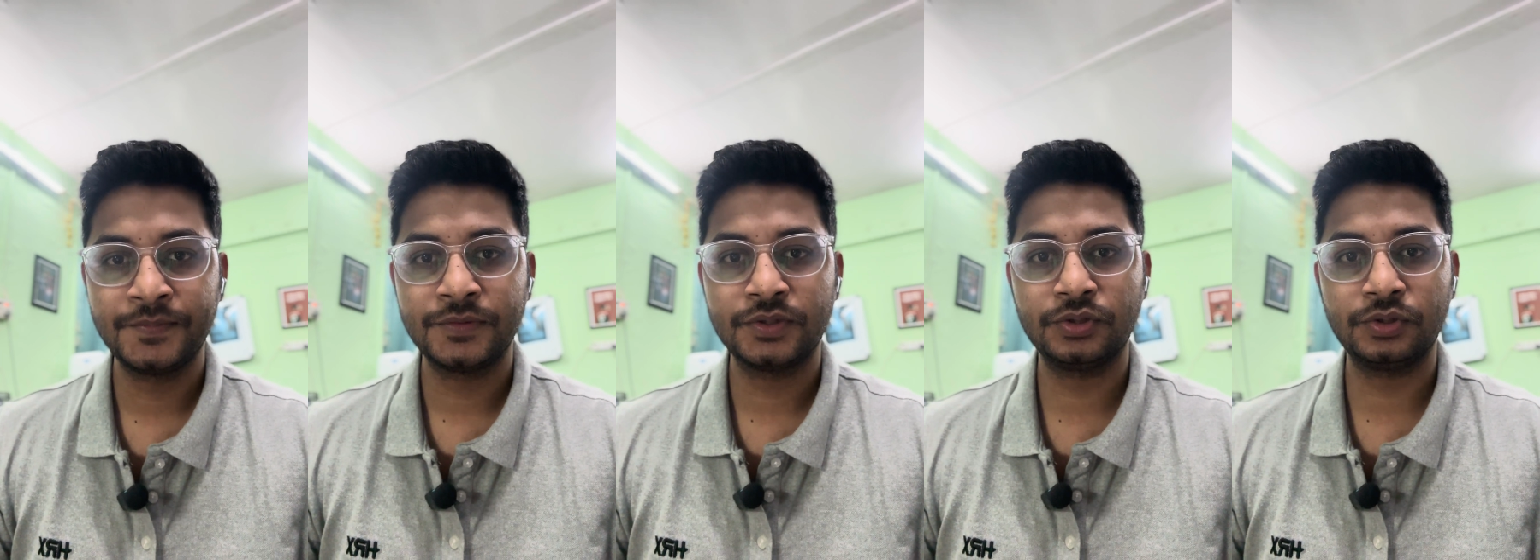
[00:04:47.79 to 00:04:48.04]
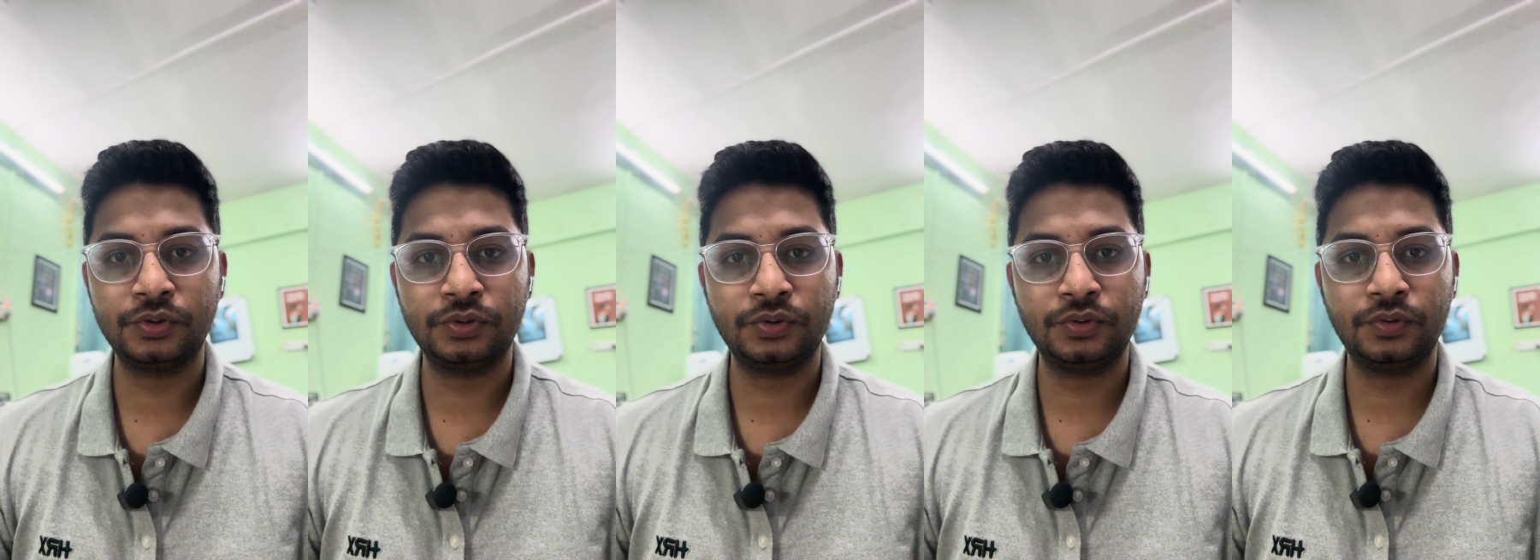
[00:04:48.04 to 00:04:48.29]

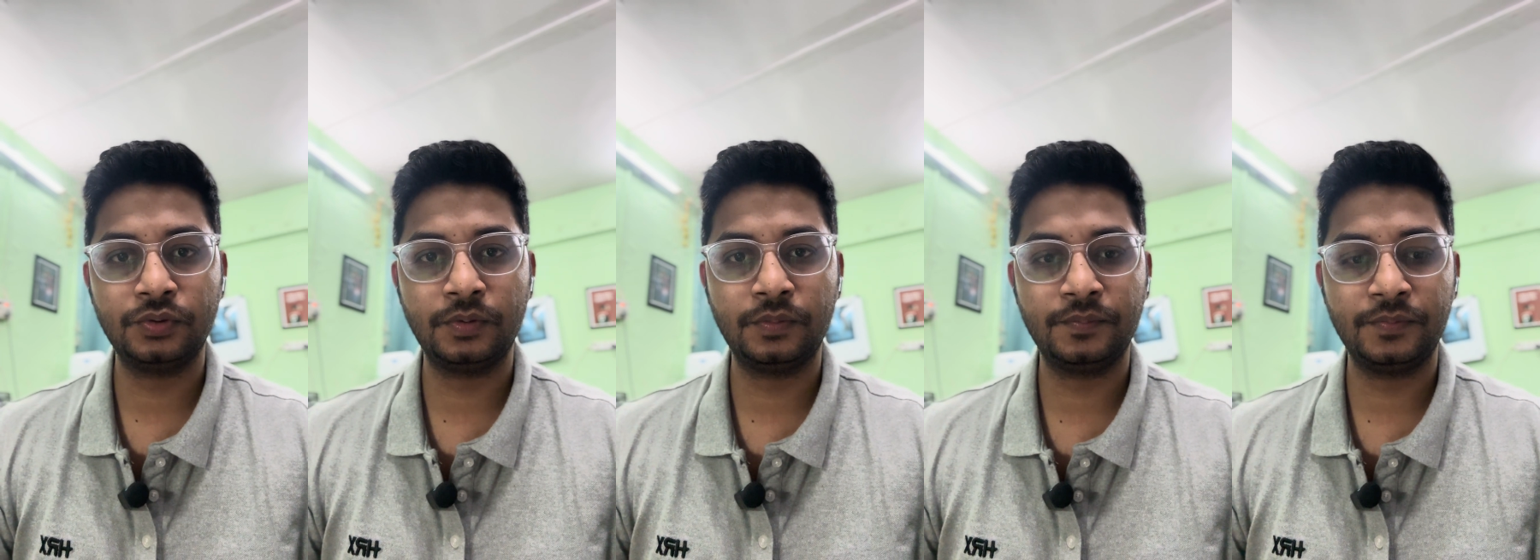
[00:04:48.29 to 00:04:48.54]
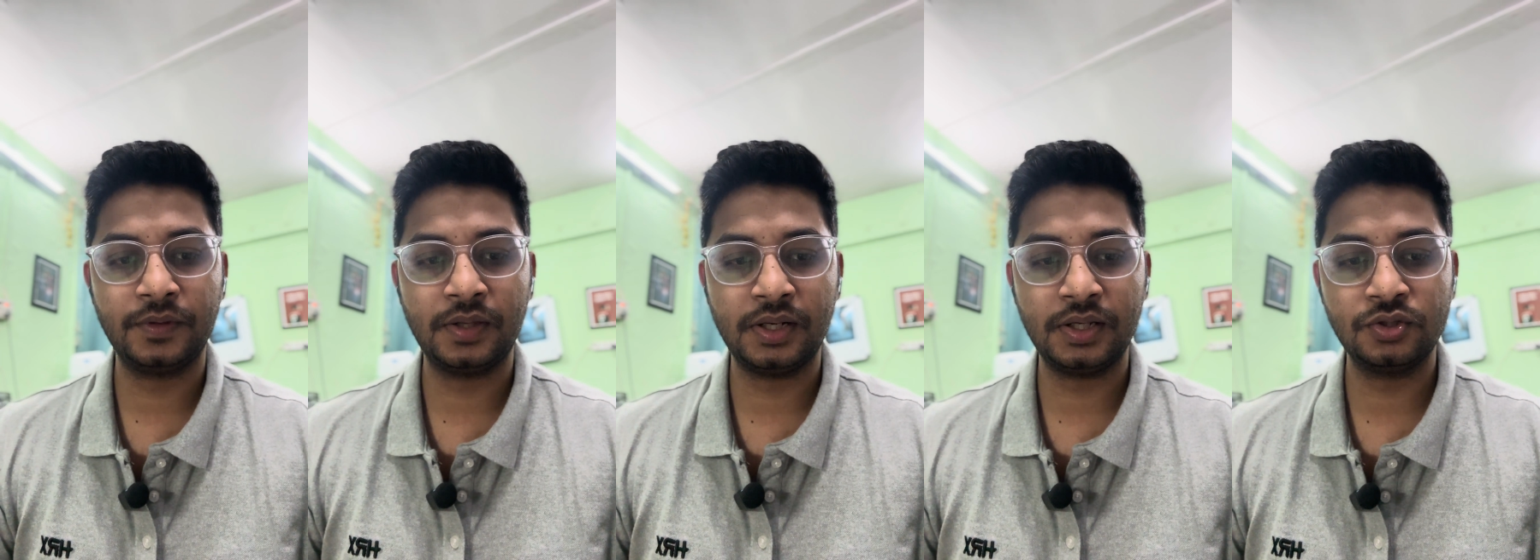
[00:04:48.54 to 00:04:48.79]
So
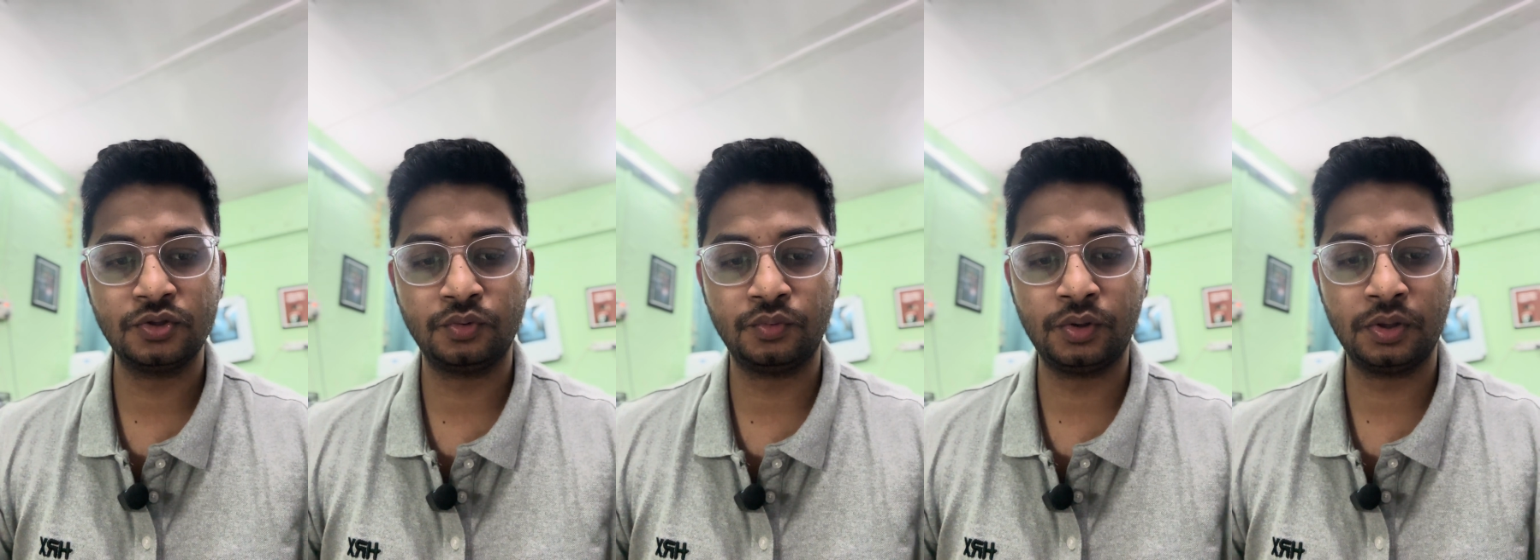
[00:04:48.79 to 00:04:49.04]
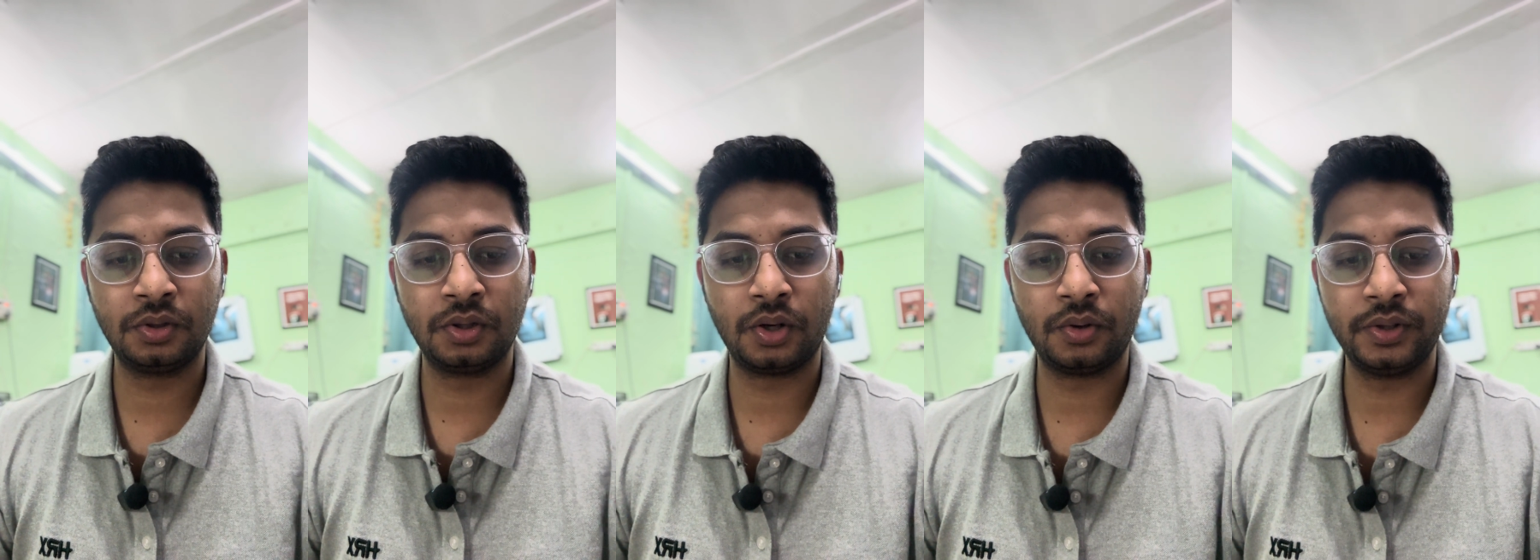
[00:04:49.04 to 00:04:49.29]
there is
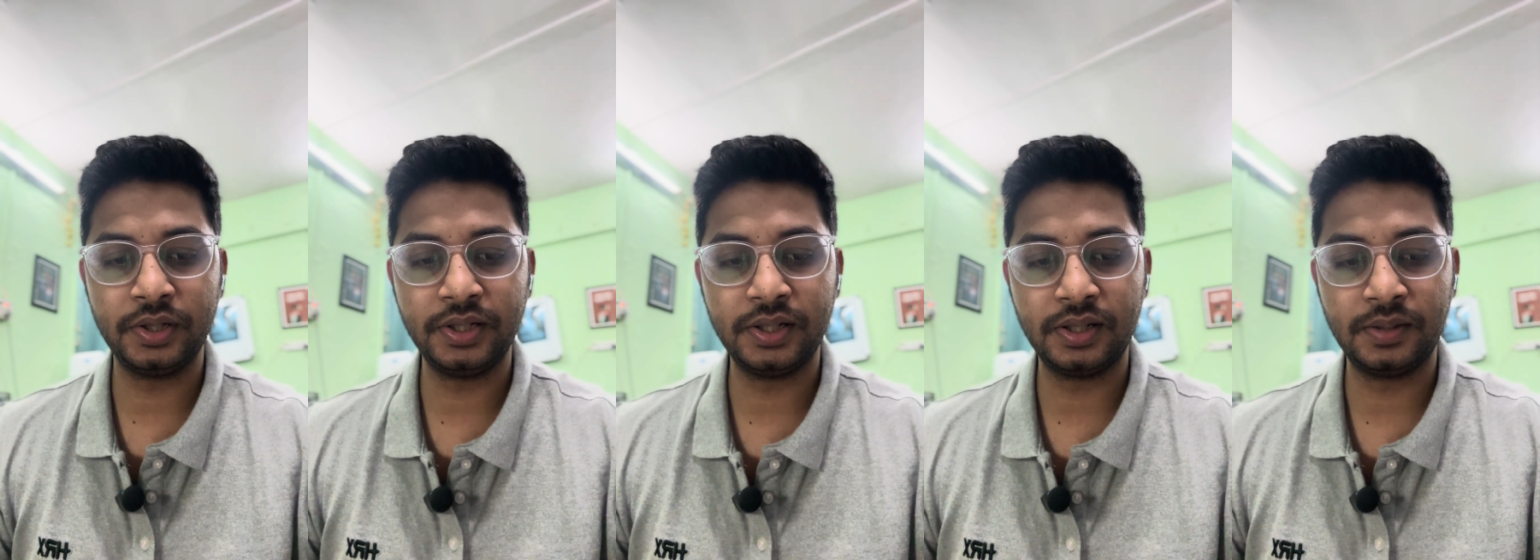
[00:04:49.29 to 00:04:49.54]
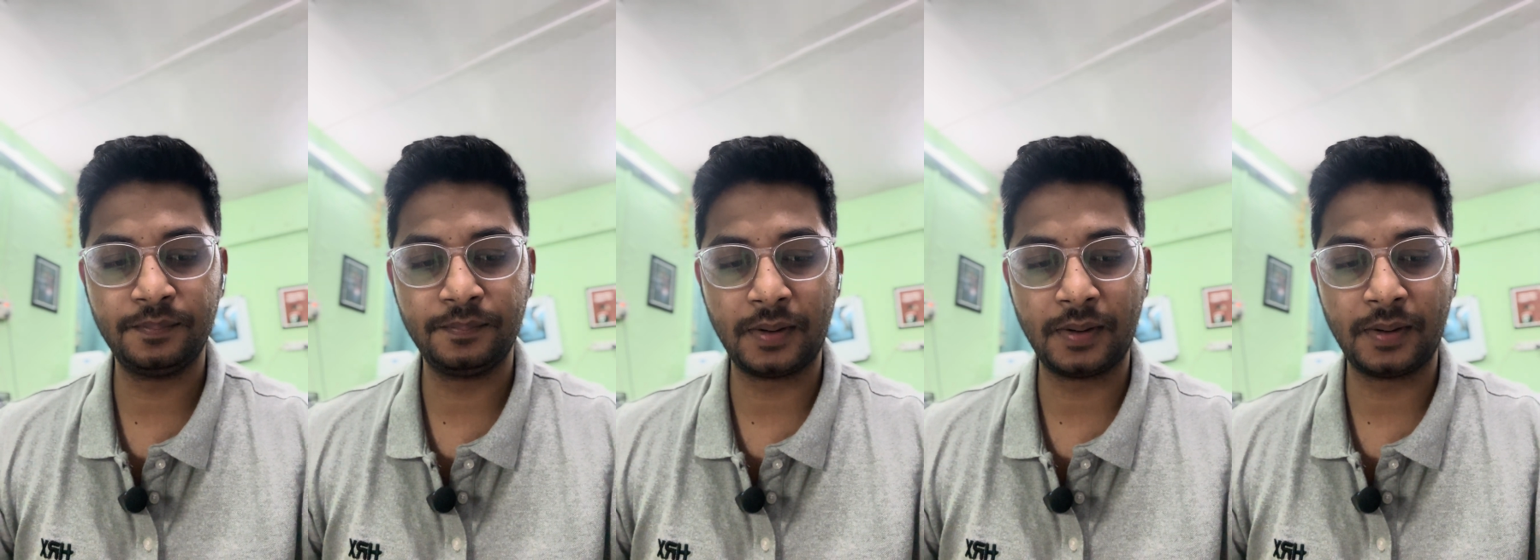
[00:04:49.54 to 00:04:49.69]
overcrowding at